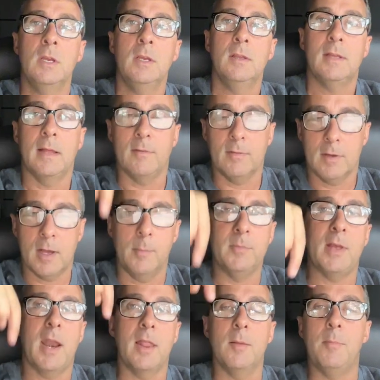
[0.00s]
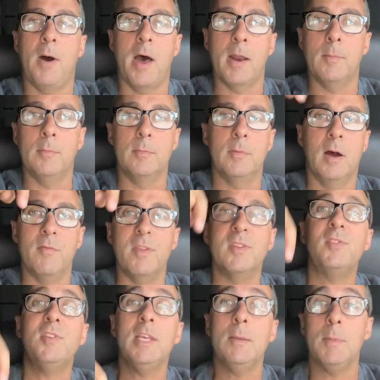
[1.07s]
that comes out of the bottom of the
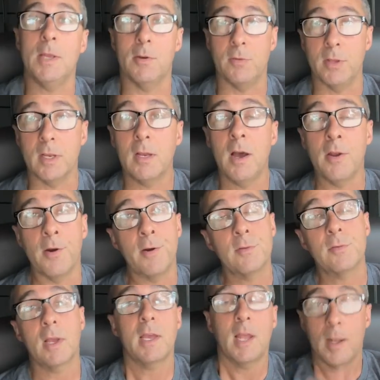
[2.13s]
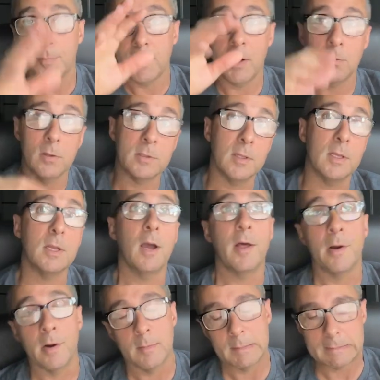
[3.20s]
seam here in the gutter. So I got up there, looked at the
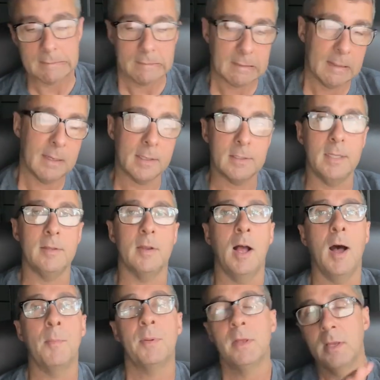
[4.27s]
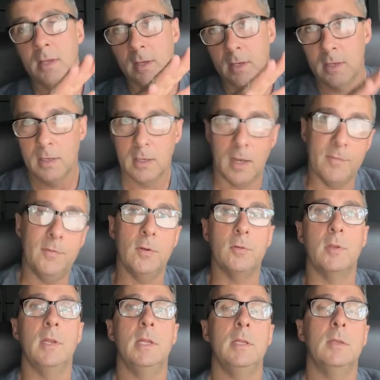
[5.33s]
gutter. I'm like, okay, I cleaned it up. I filled
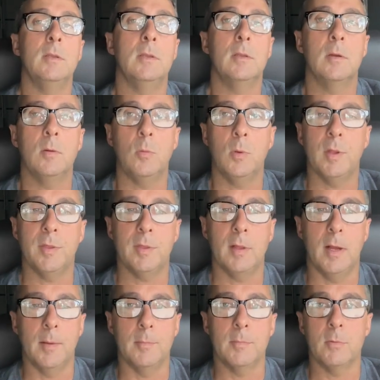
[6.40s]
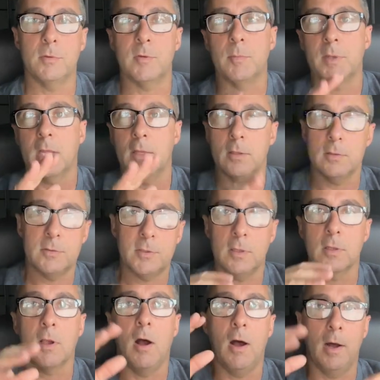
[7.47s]
it in with some
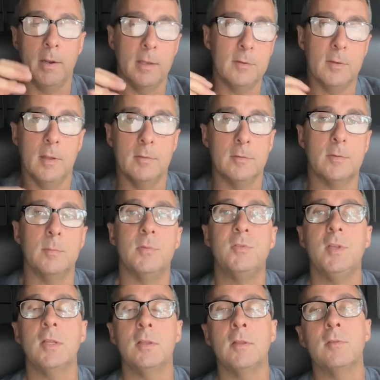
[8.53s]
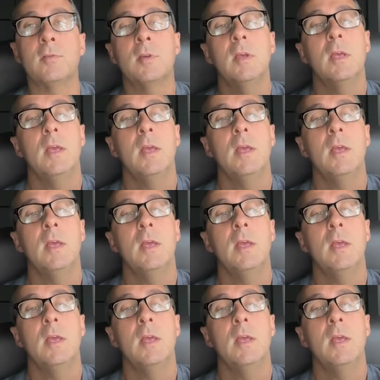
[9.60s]
silicone and some sealant.